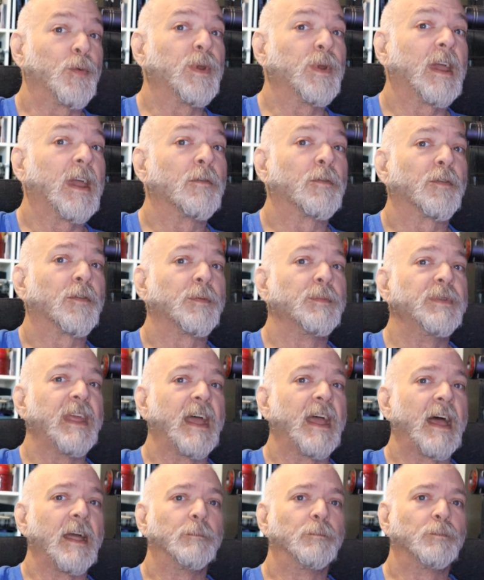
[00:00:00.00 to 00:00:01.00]
recover from
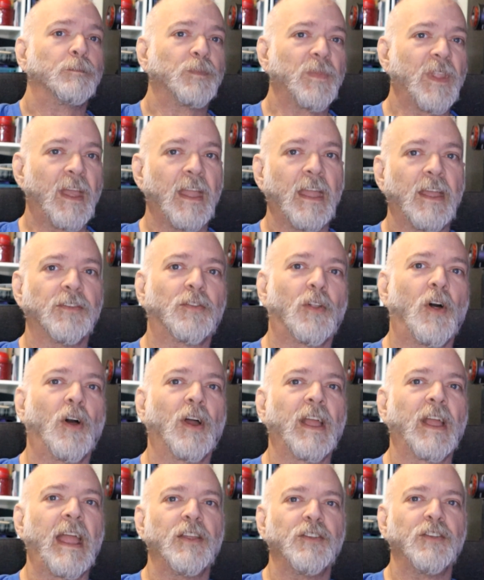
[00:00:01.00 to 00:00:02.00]
dead. As
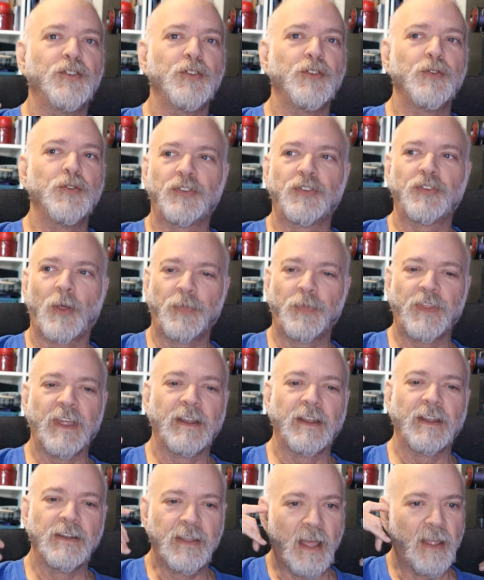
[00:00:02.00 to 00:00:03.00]
long as
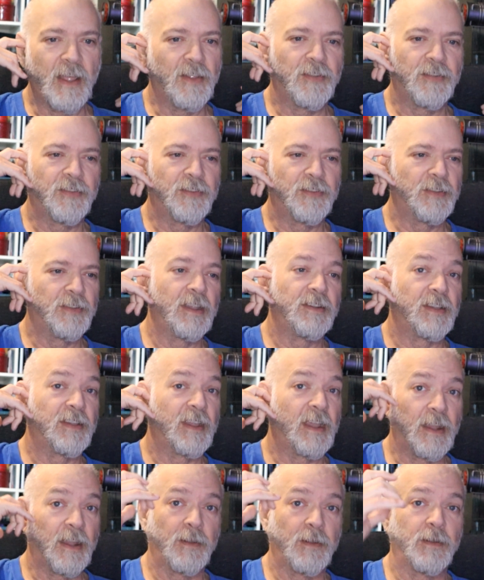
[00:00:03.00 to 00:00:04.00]
something
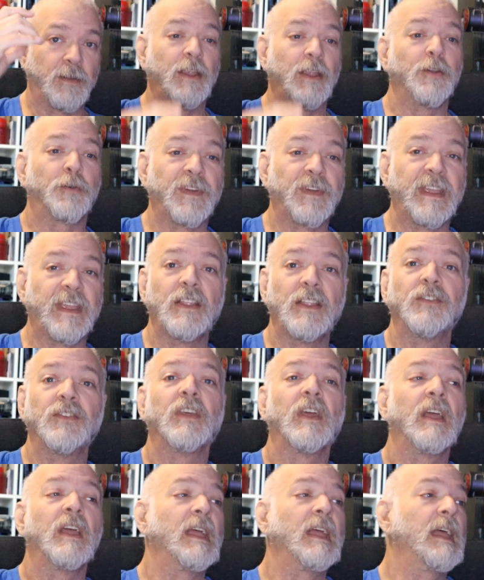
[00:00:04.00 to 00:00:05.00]

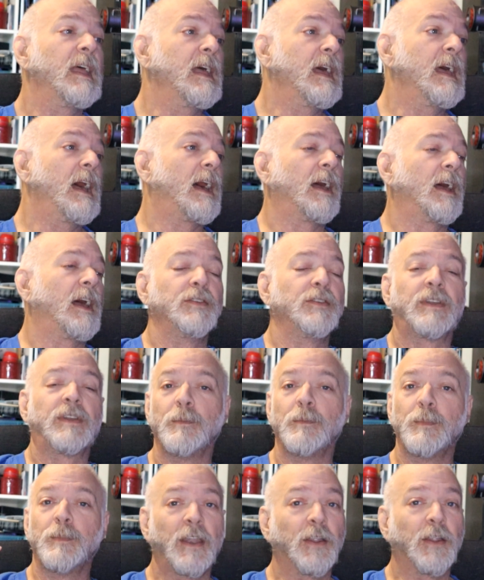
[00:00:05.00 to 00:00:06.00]
intervenes, you
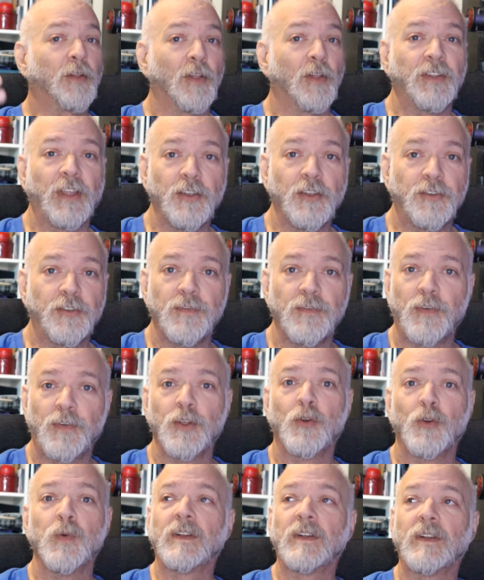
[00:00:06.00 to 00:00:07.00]
get medical attention
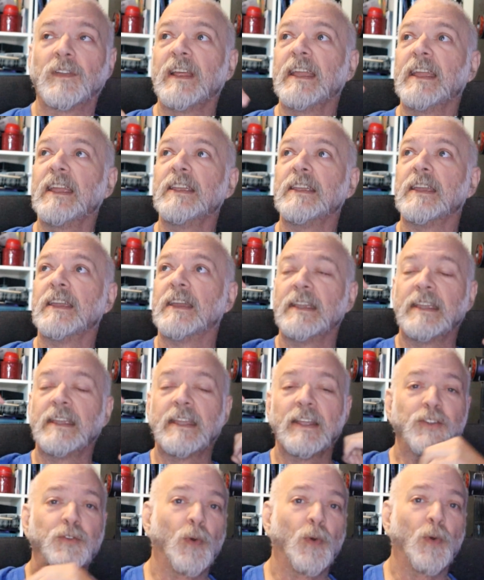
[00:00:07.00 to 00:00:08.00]
very quickly, you
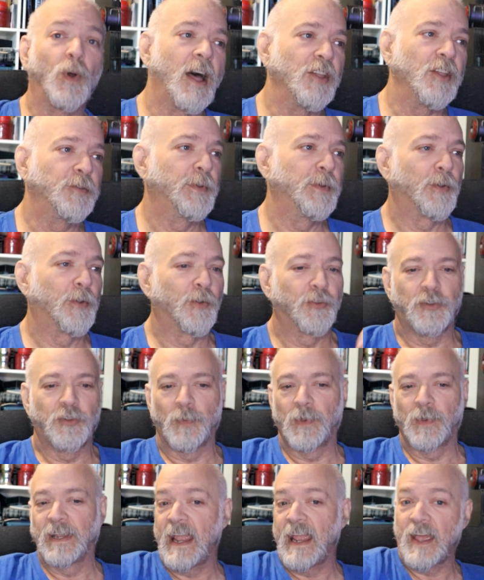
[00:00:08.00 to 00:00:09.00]
get to a hospital,
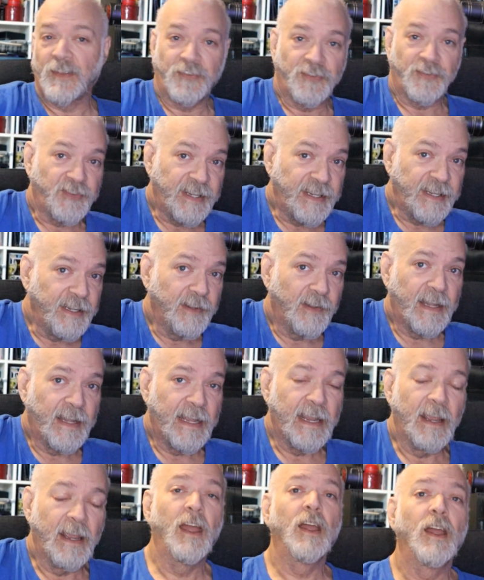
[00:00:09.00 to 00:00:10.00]
someone casts
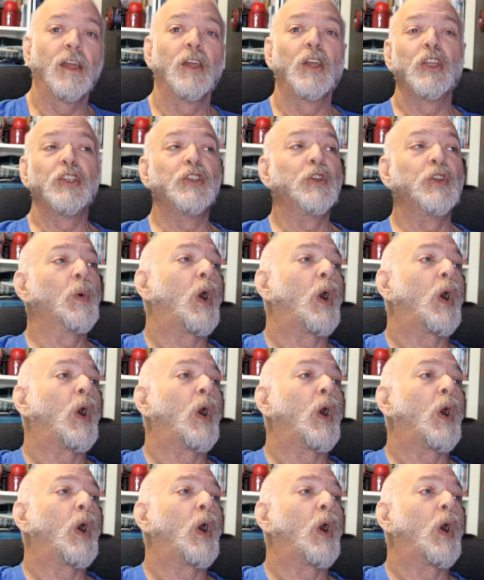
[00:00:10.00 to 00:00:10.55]
healing, you